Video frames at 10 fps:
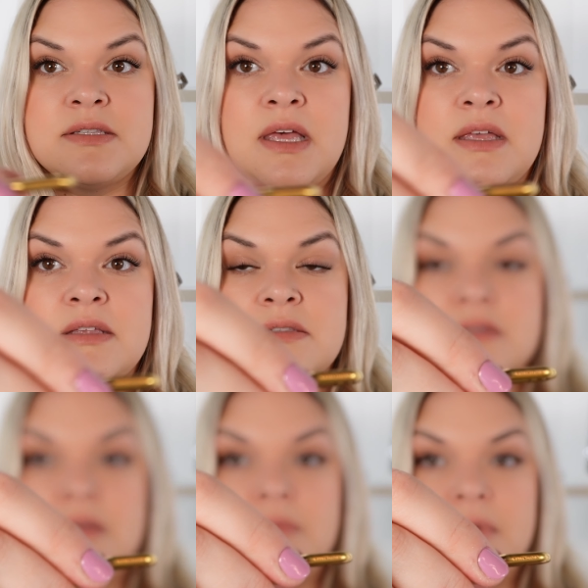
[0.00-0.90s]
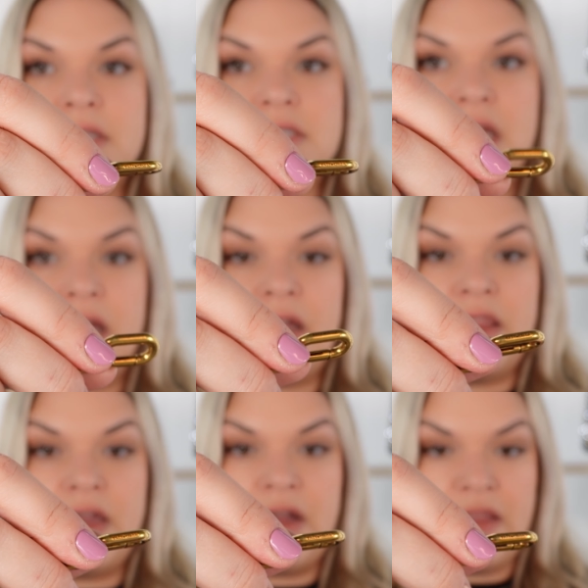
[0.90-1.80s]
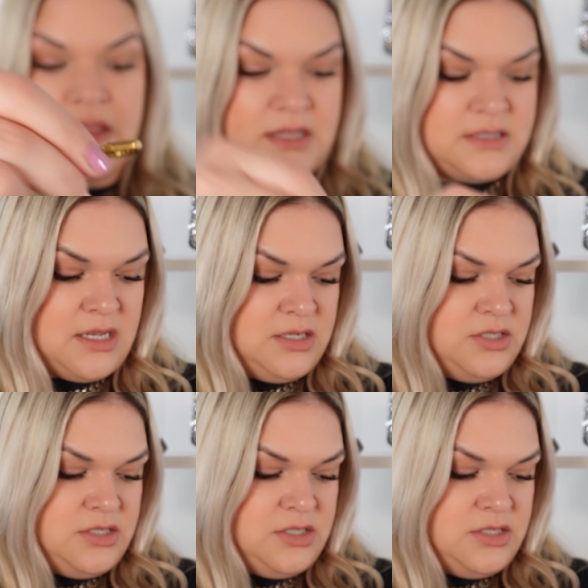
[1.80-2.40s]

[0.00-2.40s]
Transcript: says Balenciaga there on that side